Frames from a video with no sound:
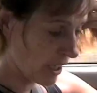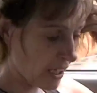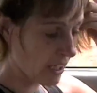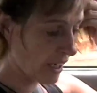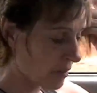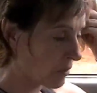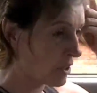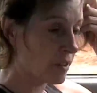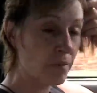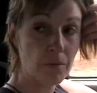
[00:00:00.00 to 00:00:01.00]
bloodlet
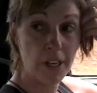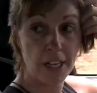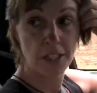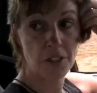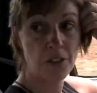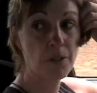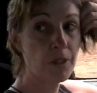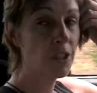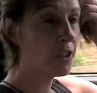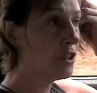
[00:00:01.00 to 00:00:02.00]
with razors,
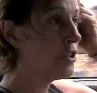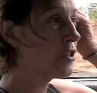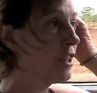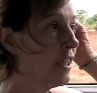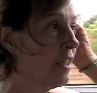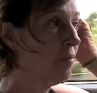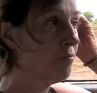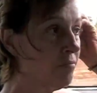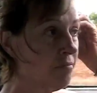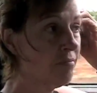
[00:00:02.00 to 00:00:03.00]
which are usually
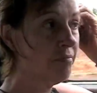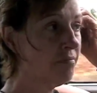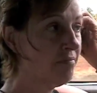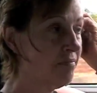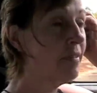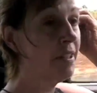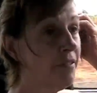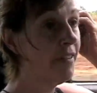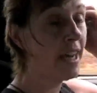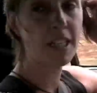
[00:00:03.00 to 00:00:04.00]

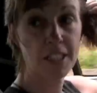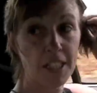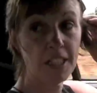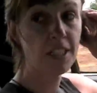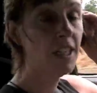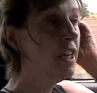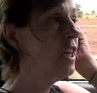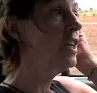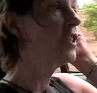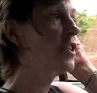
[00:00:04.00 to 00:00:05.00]
infected.
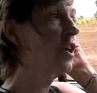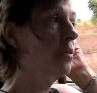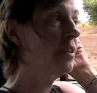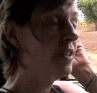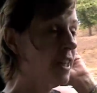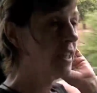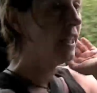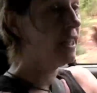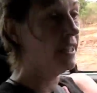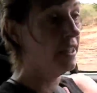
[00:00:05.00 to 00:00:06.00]
So we said,
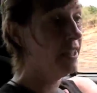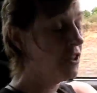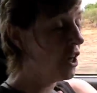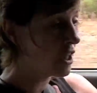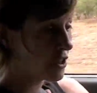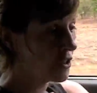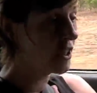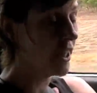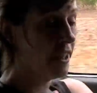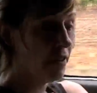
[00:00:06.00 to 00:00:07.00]
and the doctors say